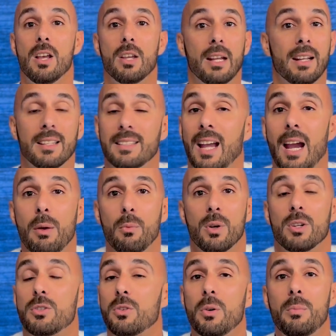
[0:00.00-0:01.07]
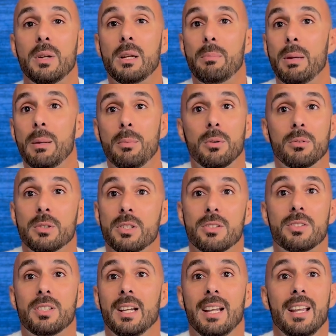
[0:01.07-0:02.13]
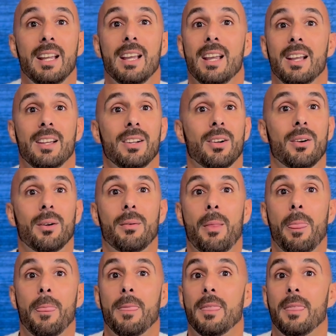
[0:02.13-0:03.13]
in a time where so many people are just, you know,